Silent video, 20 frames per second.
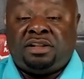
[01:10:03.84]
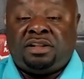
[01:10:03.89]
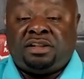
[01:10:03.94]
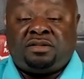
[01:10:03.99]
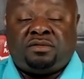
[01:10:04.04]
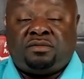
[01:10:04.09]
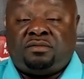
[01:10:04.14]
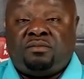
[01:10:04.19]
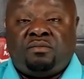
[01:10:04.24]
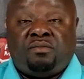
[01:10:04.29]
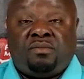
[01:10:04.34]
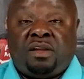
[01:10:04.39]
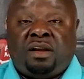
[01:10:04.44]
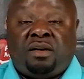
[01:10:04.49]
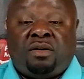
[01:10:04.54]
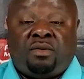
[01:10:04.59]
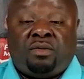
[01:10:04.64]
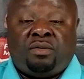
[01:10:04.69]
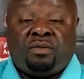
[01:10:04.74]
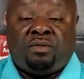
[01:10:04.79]
just
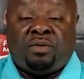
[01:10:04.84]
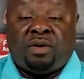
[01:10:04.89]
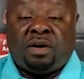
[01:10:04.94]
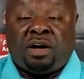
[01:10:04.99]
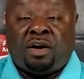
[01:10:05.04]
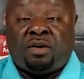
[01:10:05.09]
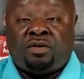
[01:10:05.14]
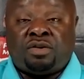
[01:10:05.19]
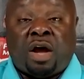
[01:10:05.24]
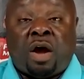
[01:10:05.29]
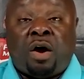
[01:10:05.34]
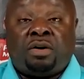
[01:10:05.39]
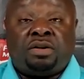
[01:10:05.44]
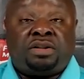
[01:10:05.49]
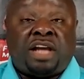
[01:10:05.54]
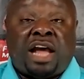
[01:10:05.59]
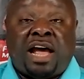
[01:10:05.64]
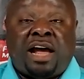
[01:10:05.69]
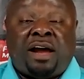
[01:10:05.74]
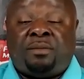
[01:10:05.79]
one of those all
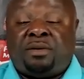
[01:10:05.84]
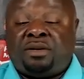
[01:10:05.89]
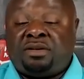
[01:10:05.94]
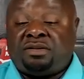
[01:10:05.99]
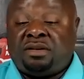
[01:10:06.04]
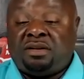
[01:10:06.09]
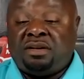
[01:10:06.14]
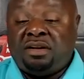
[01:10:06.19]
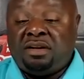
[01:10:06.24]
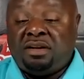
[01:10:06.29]
timers.